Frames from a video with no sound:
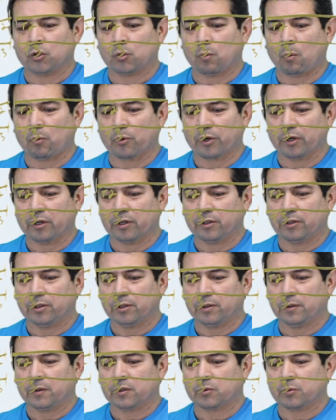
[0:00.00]
So what we're going to
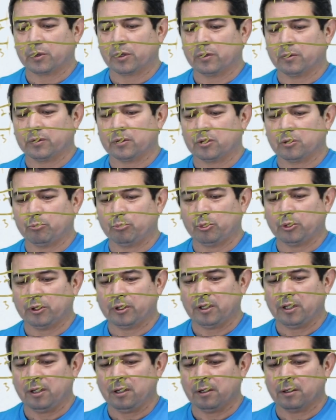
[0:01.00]
do is we're going to
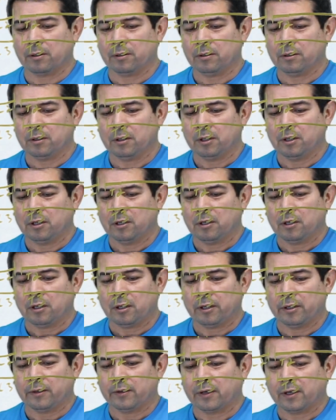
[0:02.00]
put here
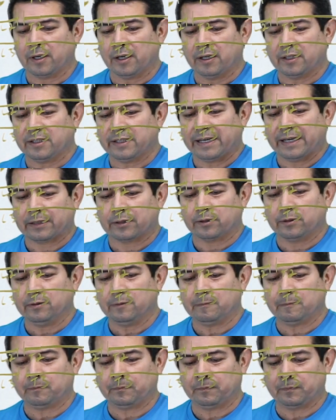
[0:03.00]
another contactor